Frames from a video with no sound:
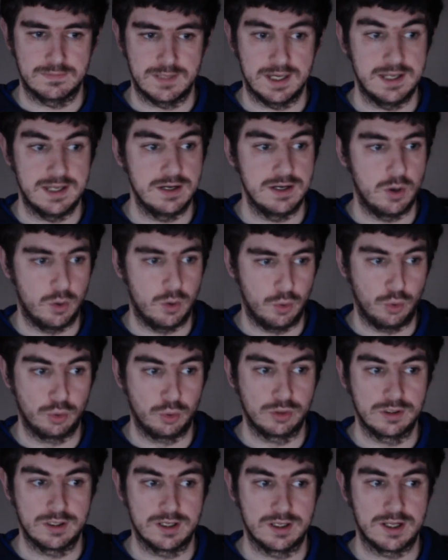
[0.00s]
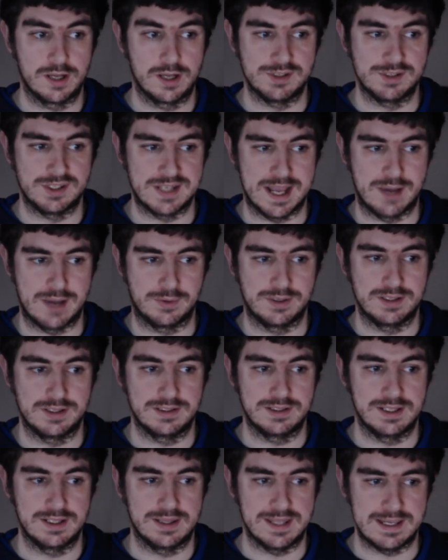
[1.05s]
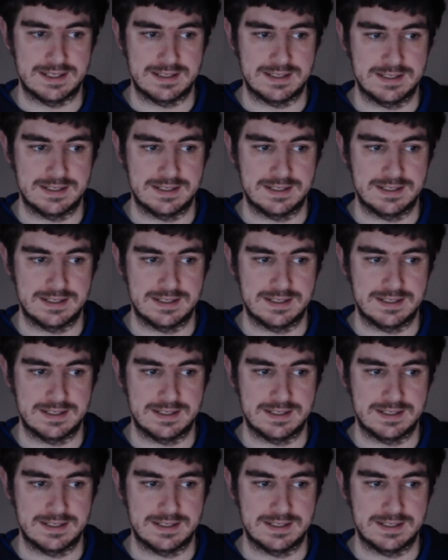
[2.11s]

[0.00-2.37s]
It all comes down to this.